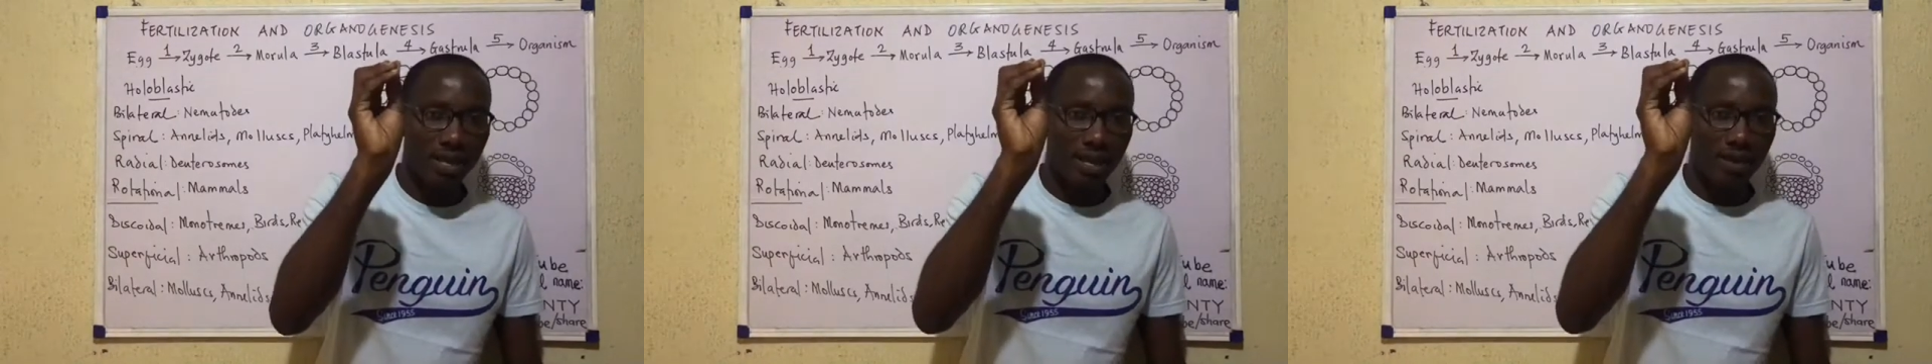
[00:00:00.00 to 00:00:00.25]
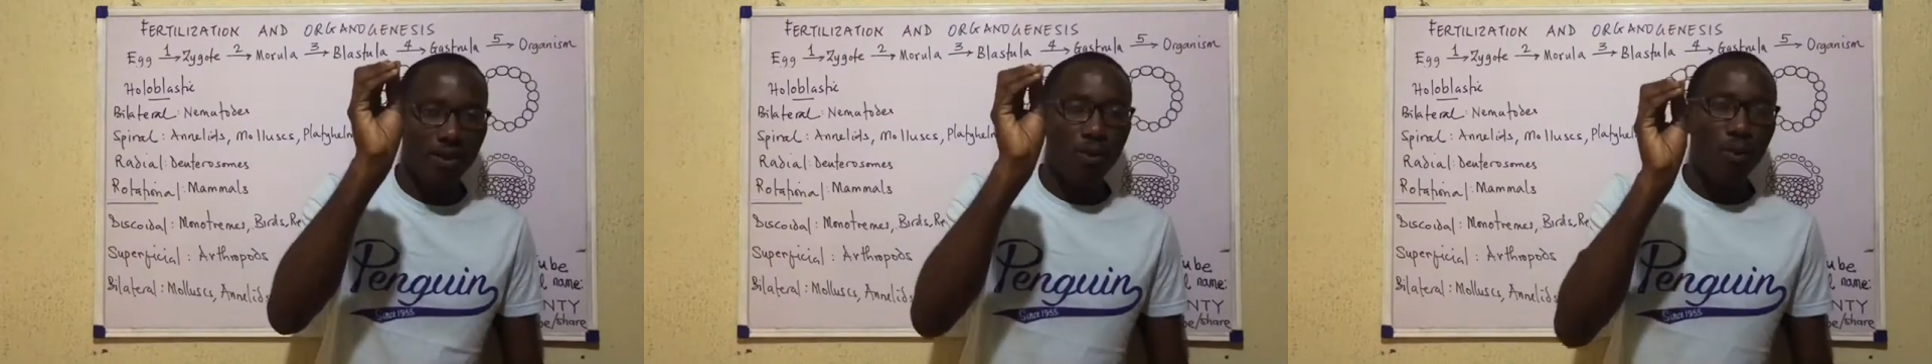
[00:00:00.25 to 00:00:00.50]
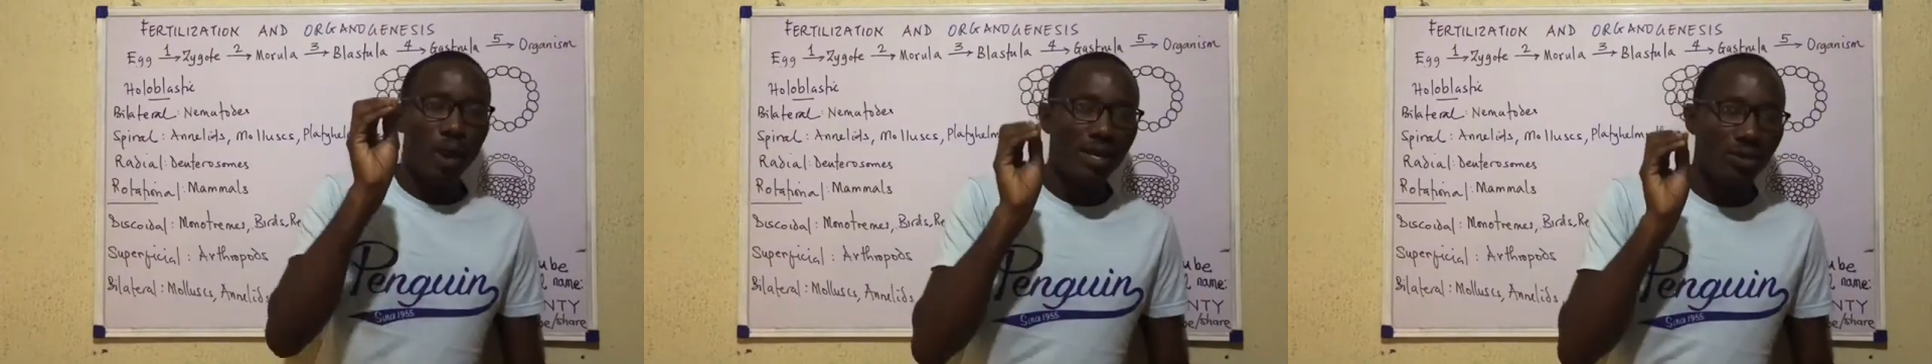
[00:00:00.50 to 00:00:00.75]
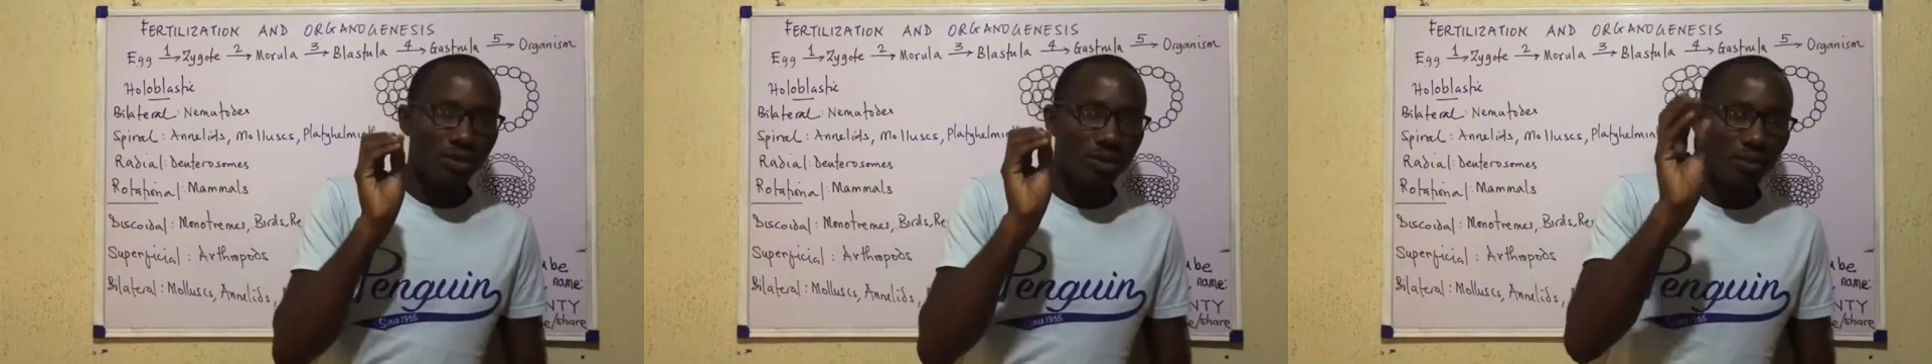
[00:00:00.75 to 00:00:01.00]
Why does
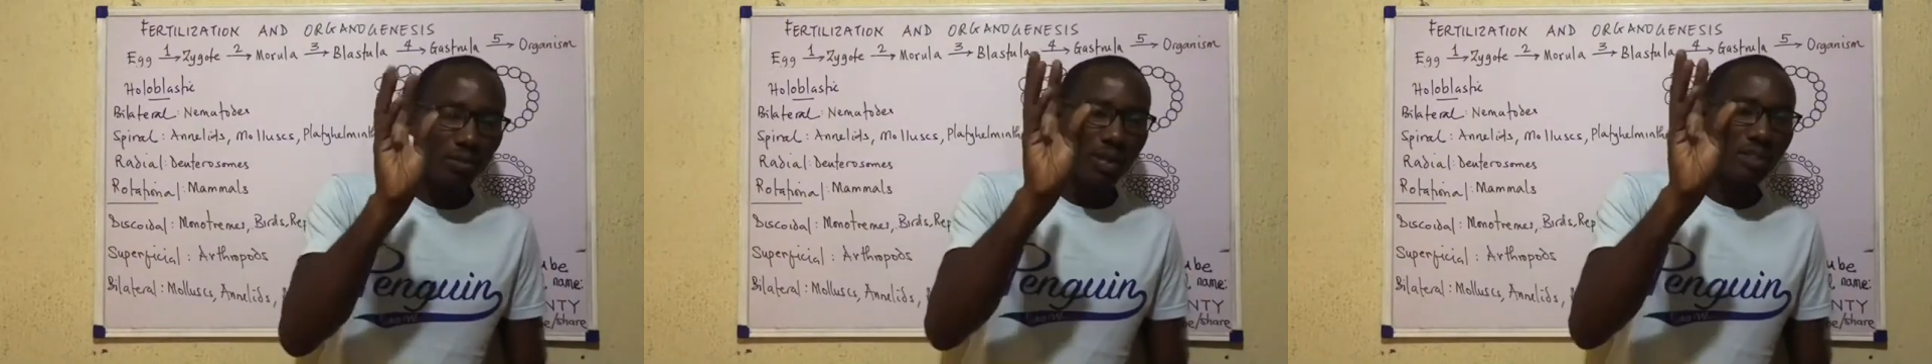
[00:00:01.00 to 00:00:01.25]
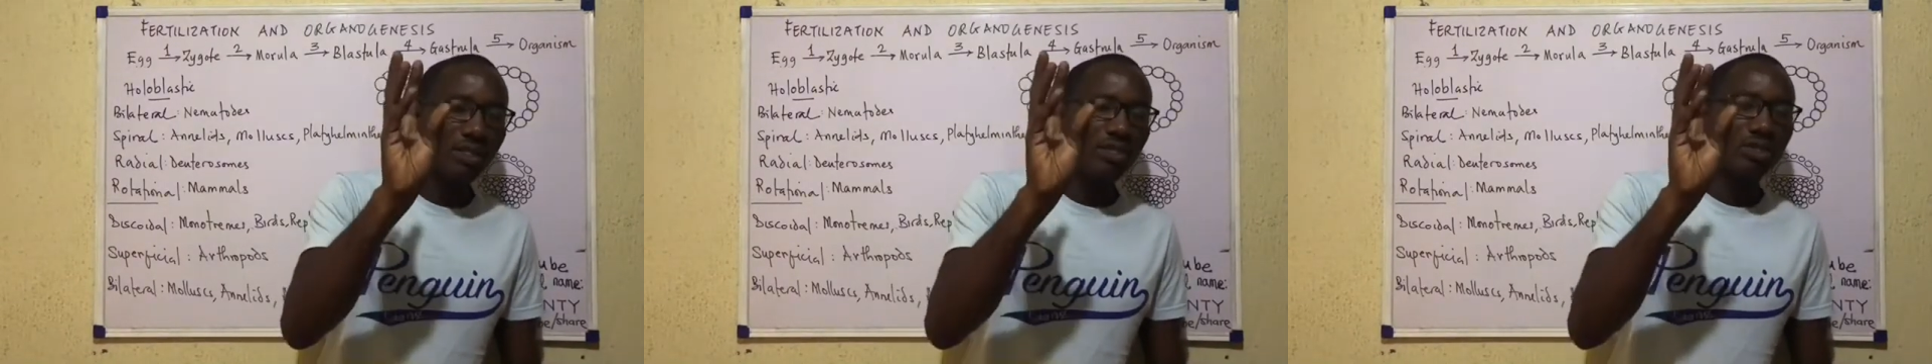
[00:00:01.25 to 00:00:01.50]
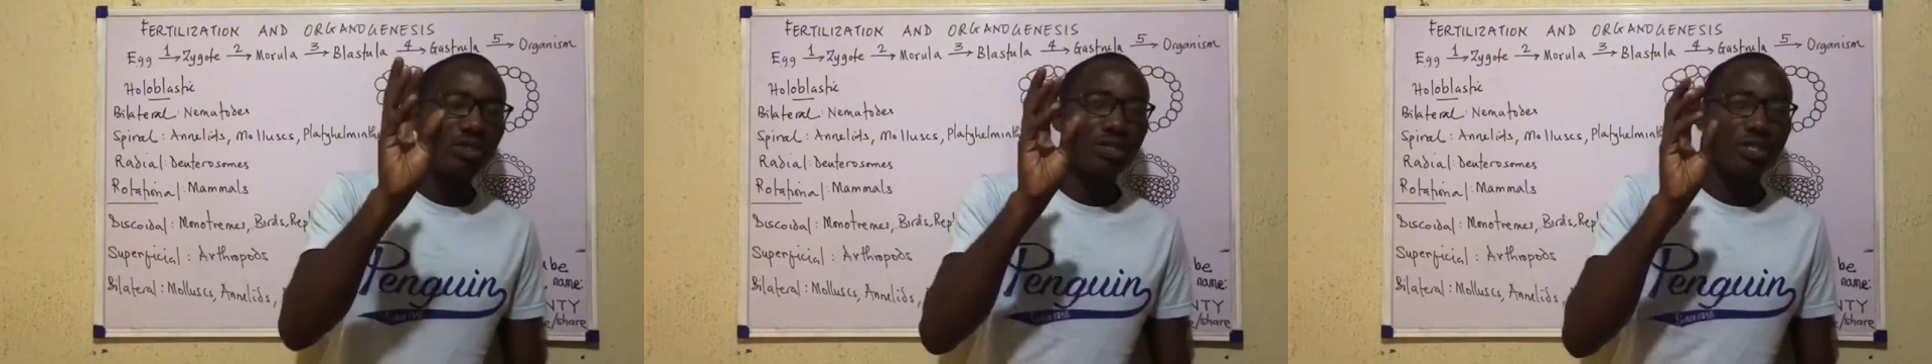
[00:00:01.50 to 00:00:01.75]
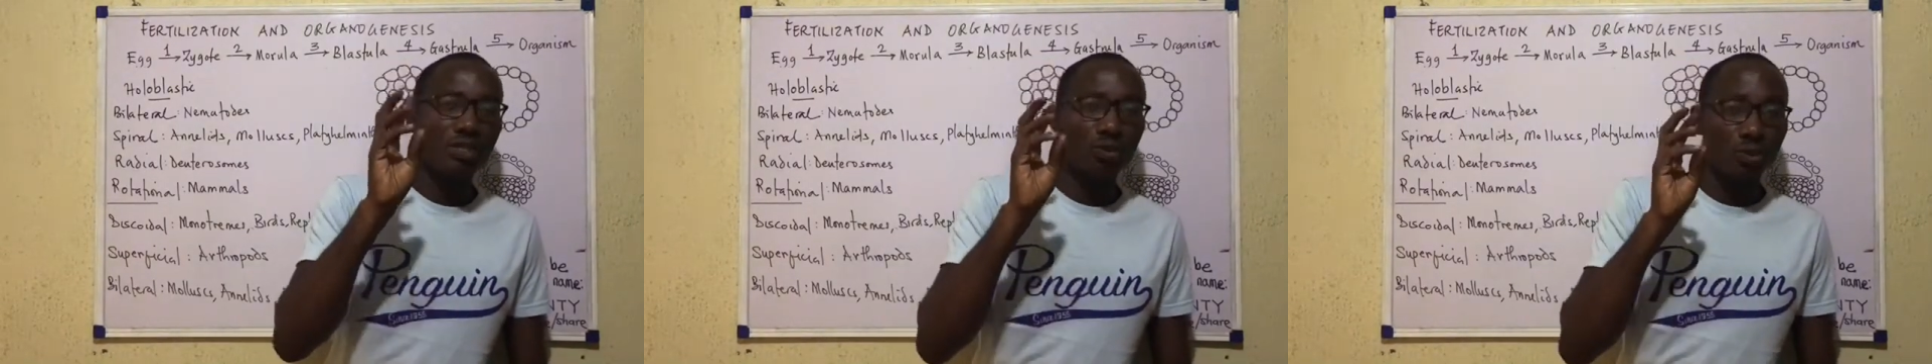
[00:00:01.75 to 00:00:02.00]
implantation need
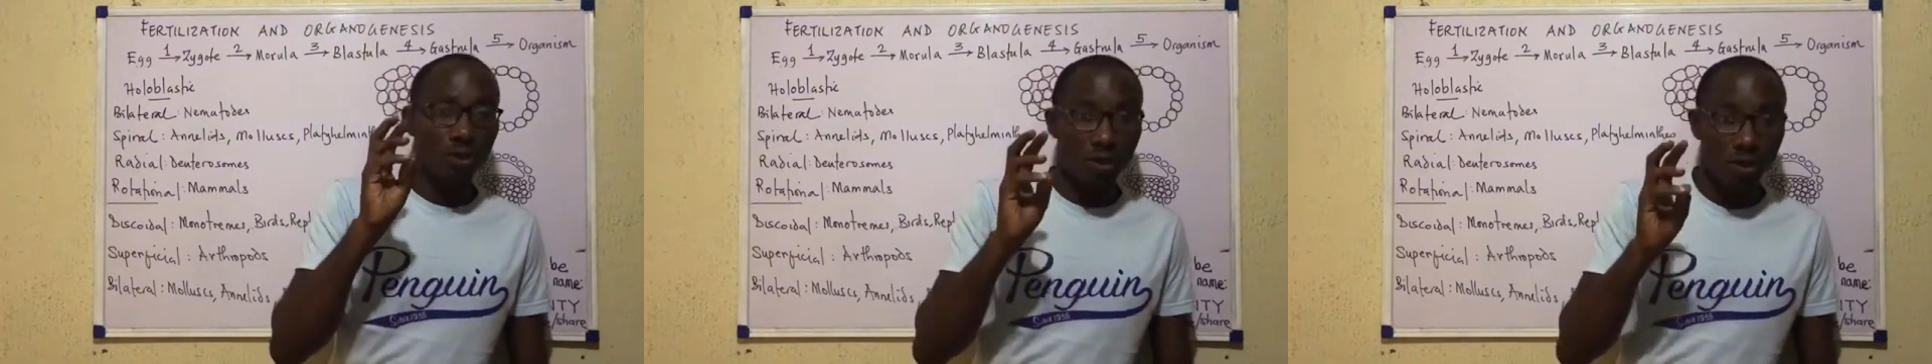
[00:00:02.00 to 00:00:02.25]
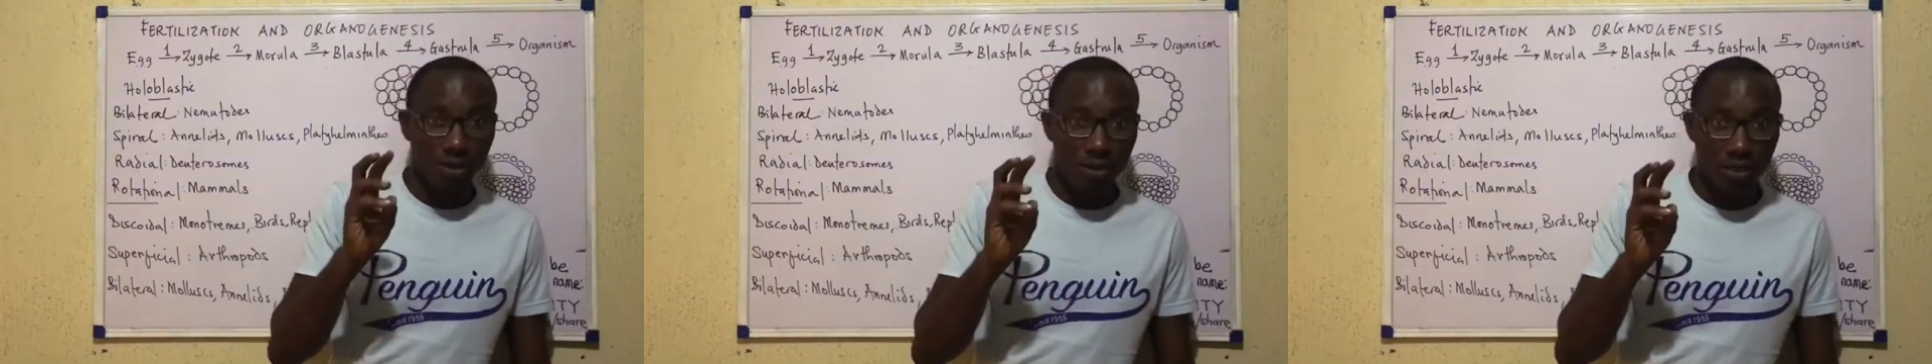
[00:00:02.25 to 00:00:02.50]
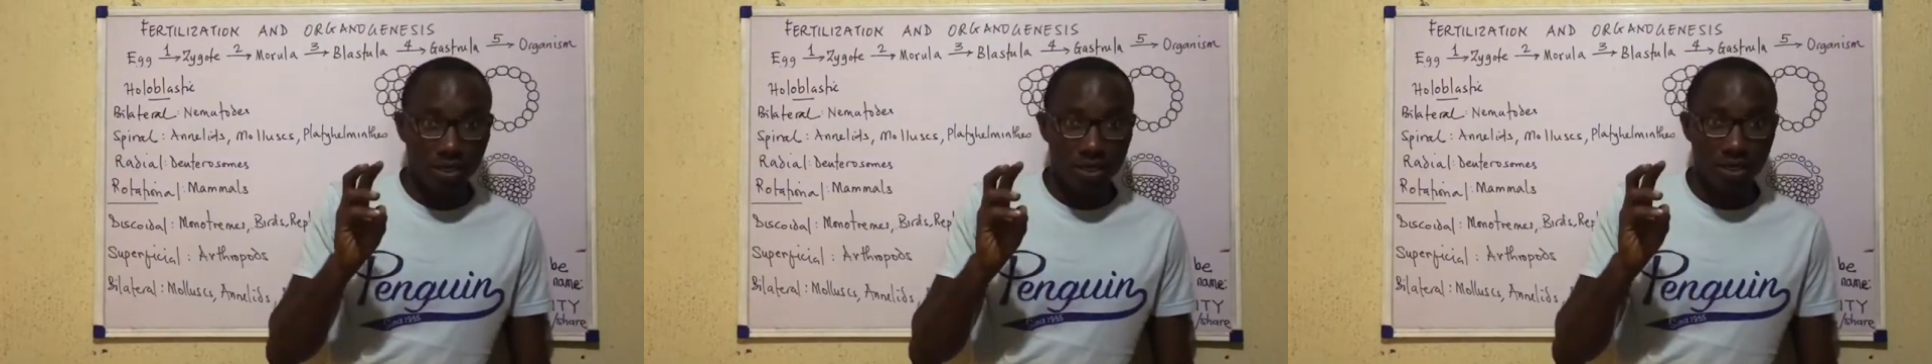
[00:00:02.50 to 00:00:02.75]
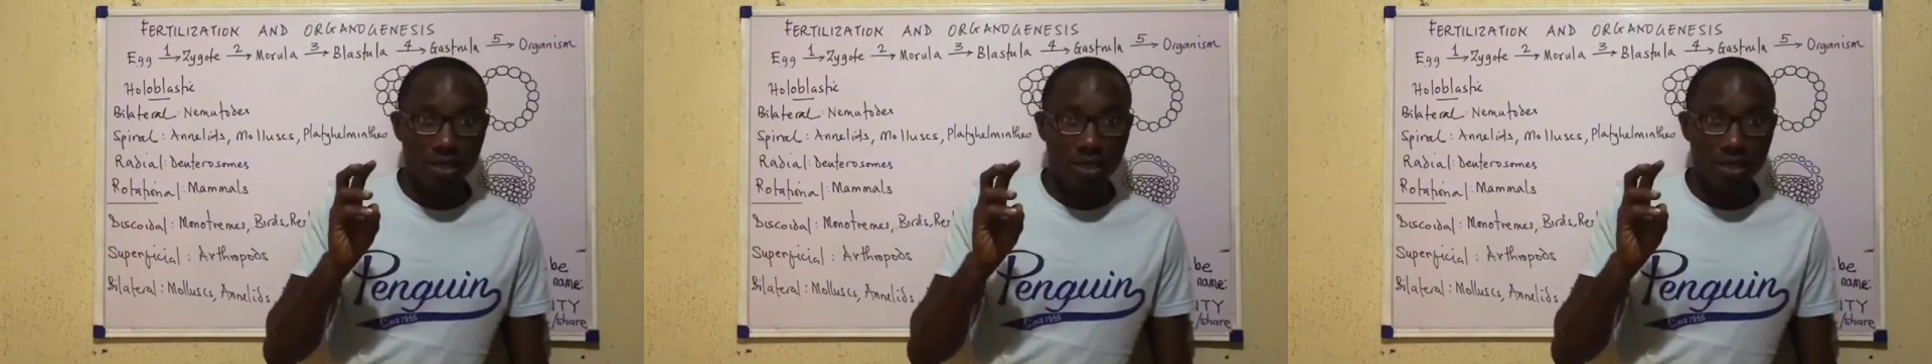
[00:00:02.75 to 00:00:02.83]
to occur early?